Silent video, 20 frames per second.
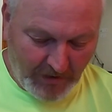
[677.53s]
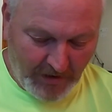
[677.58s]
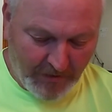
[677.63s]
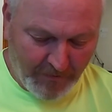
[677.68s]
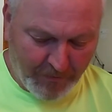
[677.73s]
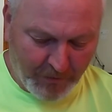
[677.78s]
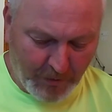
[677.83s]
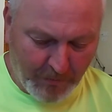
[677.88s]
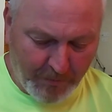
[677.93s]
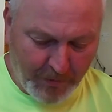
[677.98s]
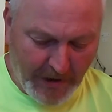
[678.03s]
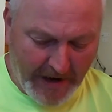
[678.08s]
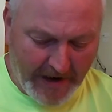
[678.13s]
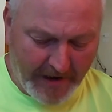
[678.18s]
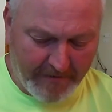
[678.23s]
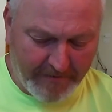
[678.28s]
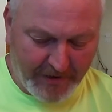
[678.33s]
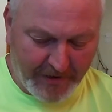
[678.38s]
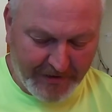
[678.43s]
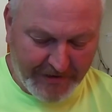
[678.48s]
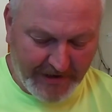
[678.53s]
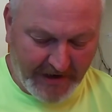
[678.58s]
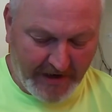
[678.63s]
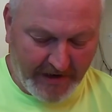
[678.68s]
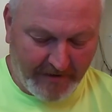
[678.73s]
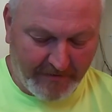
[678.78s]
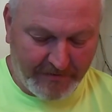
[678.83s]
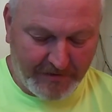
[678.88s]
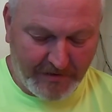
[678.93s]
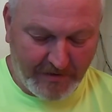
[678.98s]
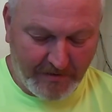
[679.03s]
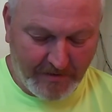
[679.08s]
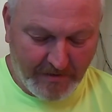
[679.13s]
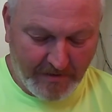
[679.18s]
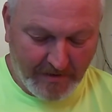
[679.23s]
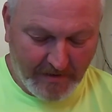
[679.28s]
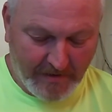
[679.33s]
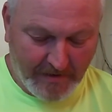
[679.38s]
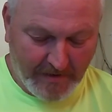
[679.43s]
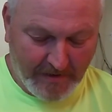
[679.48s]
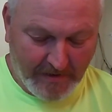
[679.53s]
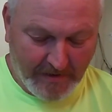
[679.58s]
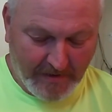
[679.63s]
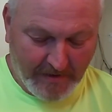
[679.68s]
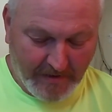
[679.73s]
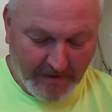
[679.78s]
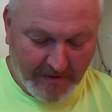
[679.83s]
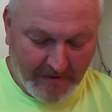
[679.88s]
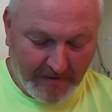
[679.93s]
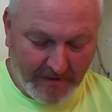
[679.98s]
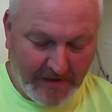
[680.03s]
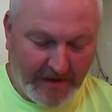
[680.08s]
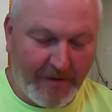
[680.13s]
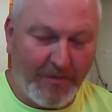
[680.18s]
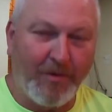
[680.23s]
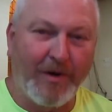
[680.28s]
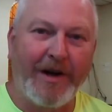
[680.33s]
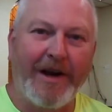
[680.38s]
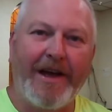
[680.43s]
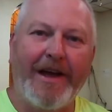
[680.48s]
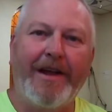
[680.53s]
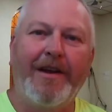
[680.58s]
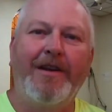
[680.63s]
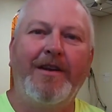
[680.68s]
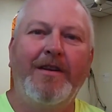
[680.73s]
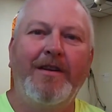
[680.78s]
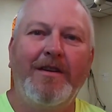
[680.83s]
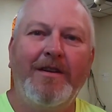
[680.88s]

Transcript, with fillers: If we're proud of ourselves, then we're done.